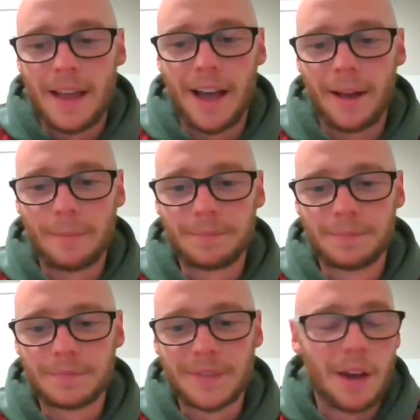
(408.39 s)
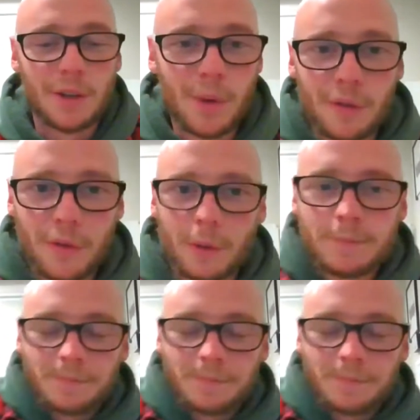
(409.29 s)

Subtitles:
Yeah, it's beautiful.